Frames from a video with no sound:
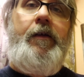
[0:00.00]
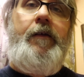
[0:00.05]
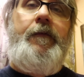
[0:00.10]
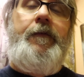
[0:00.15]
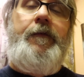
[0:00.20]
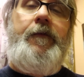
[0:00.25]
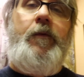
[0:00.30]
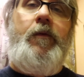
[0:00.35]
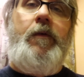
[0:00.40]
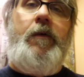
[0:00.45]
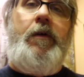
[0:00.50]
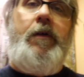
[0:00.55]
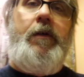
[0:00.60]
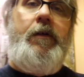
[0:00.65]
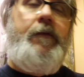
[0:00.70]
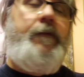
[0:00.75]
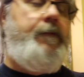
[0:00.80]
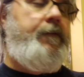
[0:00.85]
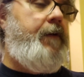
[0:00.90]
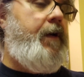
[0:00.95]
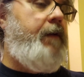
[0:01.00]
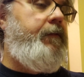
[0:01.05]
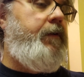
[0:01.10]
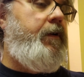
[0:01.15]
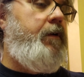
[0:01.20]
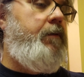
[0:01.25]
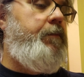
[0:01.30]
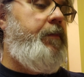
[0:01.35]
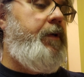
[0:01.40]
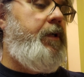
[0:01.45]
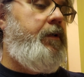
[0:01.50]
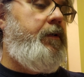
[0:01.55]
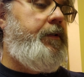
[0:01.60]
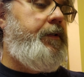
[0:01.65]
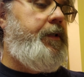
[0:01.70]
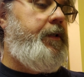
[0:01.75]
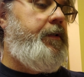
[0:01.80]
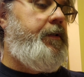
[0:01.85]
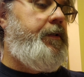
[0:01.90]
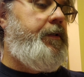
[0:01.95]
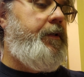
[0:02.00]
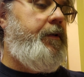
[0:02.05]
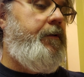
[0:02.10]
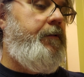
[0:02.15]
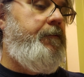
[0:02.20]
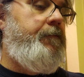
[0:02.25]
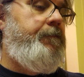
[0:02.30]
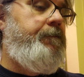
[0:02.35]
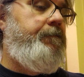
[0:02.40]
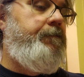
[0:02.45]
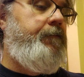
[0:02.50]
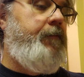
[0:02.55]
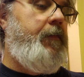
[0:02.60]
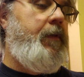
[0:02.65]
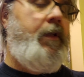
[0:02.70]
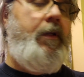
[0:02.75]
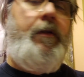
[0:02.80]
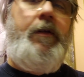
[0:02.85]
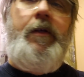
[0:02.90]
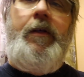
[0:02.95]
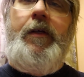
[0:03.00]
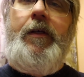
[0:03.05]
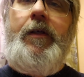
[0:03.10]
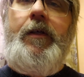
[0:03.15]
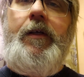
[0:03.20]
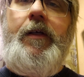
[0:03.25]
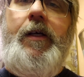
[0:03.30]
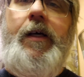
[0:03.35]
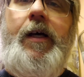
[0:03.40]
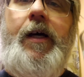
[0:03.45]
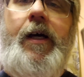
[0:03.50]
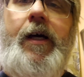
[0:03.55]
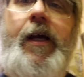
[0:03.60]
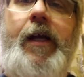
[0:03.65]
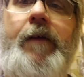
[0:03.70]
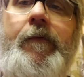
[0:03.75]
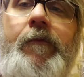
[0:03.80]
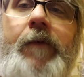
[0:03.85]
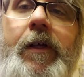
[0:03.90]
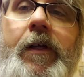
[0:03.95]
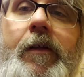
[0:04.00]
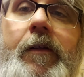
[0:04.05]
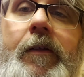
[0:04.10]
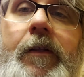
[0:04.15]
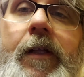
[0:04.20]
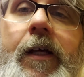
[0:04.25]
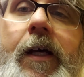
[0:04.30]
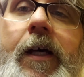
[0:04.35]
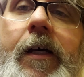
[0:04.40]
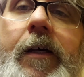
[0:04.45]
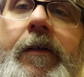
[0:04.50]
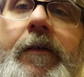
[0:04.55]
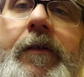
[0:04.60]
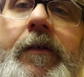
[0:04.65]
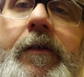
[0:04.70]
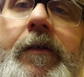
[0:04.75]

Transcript: for 500 mils. So I will